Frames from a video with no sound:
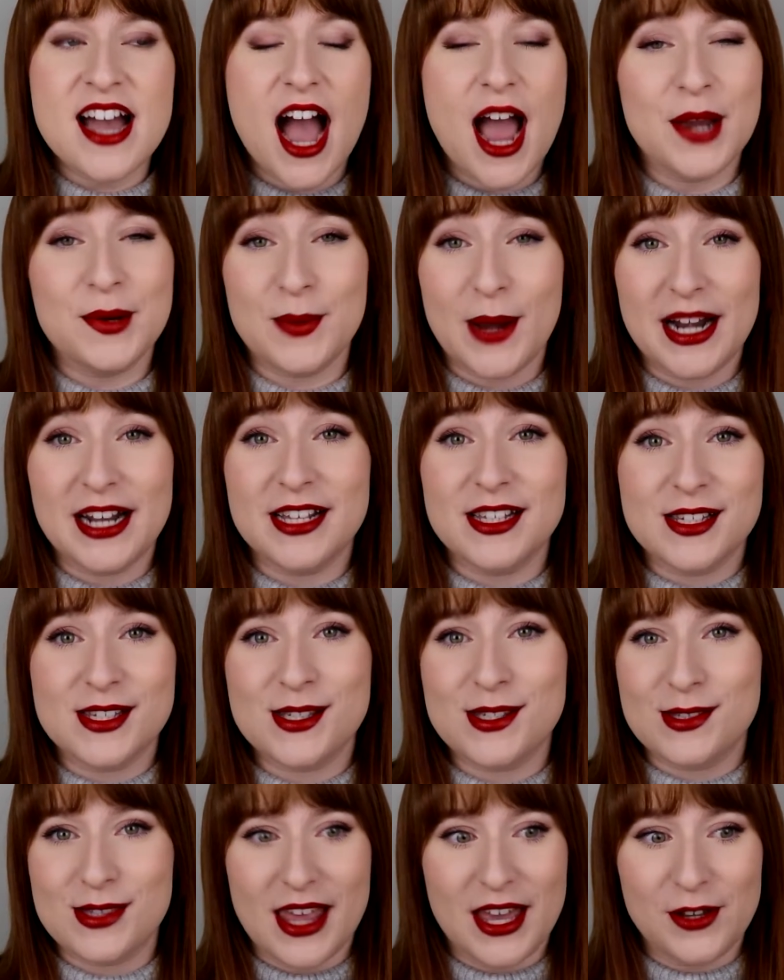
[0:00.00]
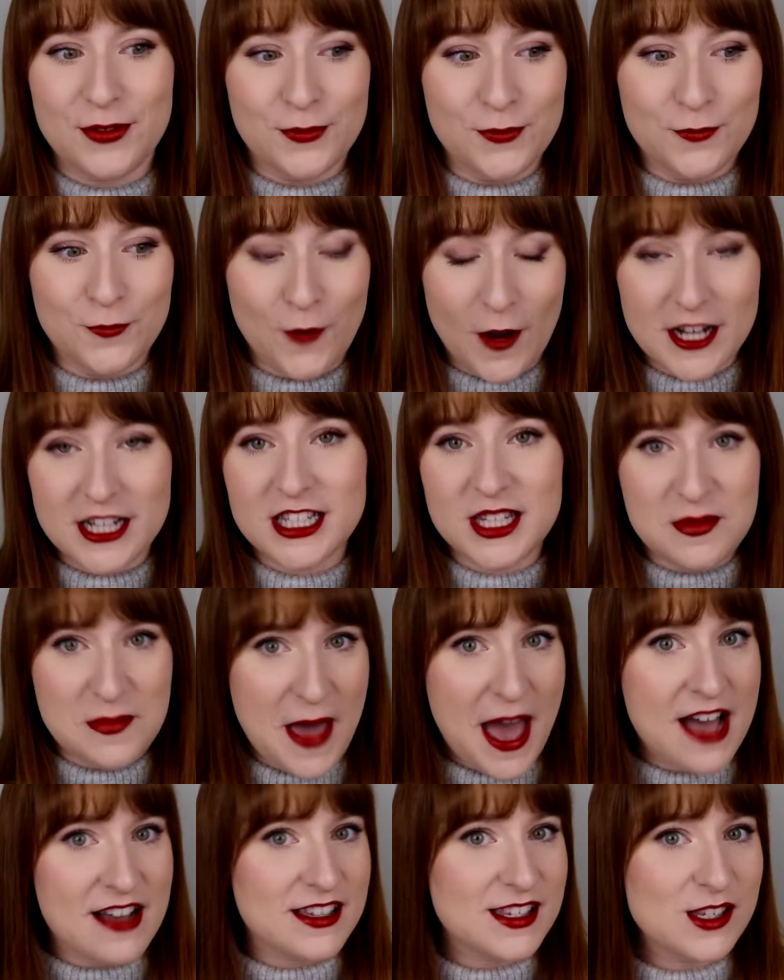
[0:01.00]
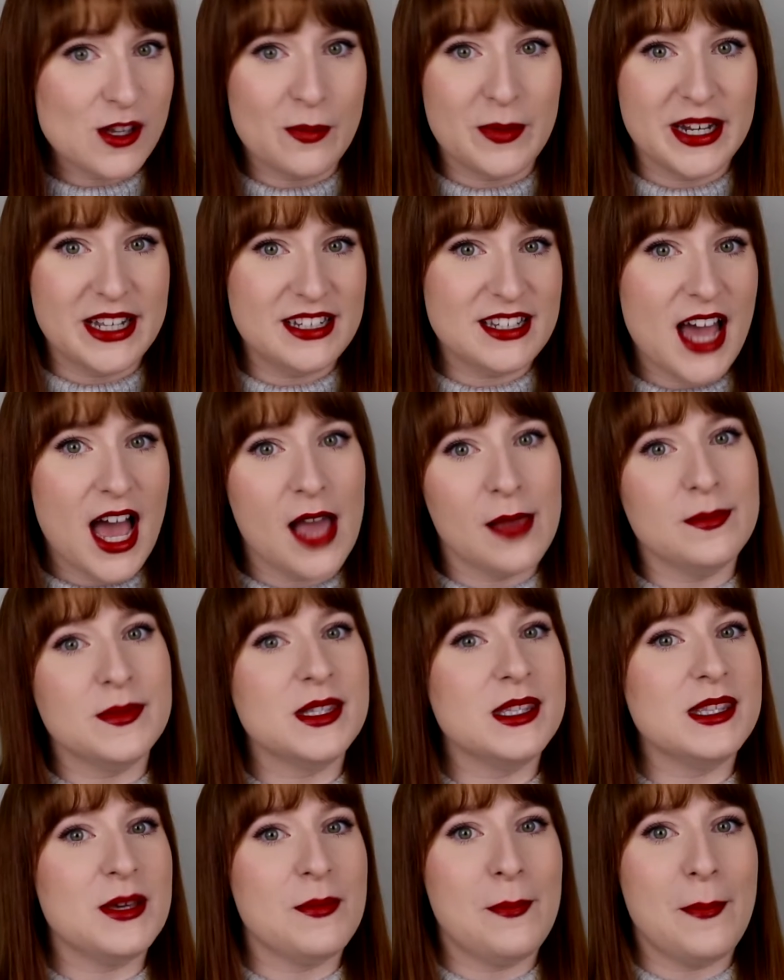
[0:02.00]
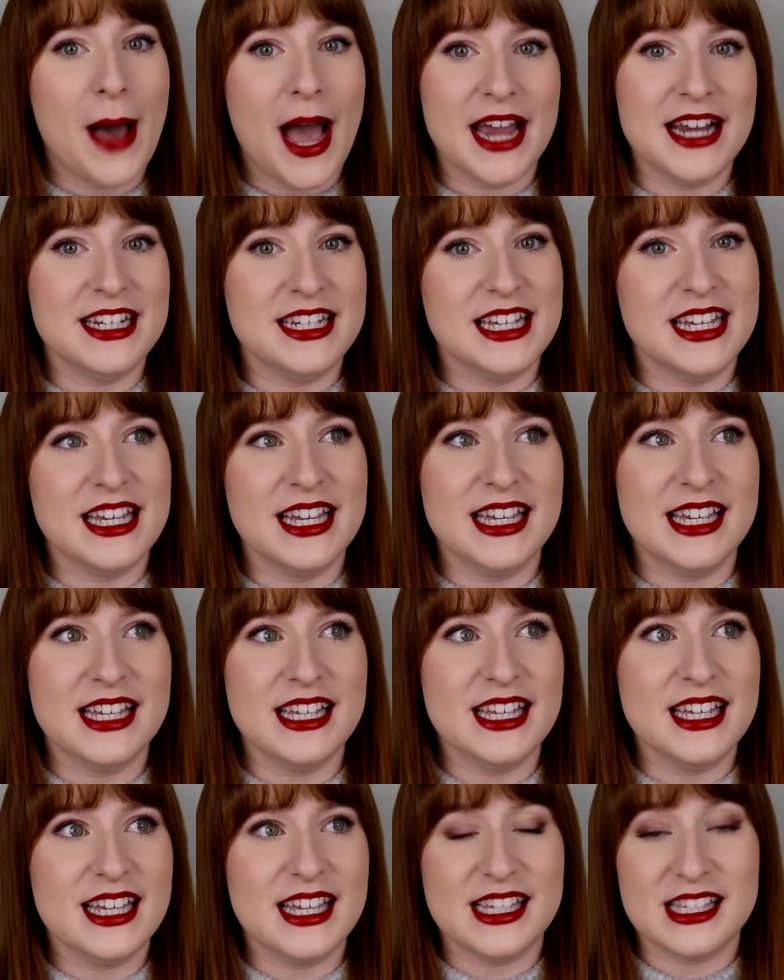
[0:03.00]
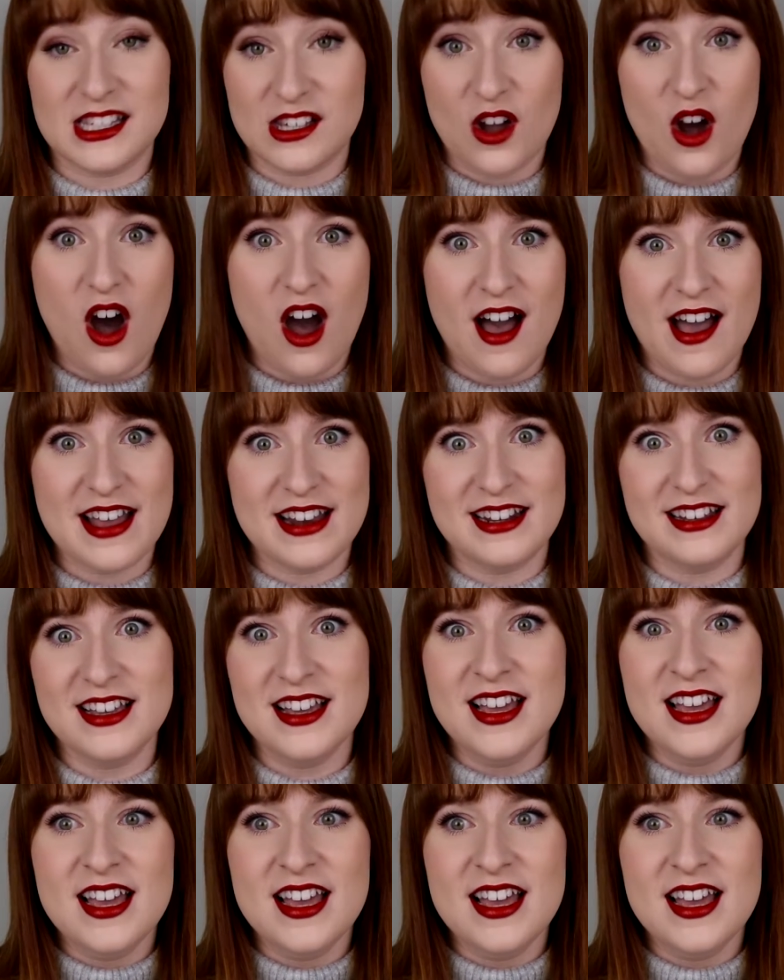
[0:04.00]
I read it like front to back so many times. The binding is gone.